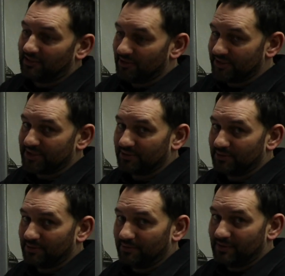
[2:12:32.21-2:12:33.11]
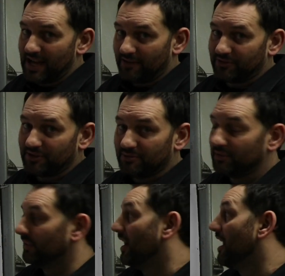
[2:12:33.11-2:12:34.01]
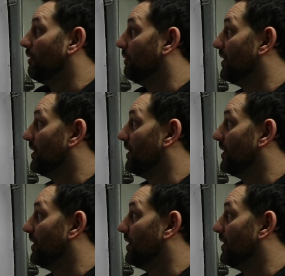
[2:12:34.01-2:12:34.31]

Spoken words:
also have to do a lot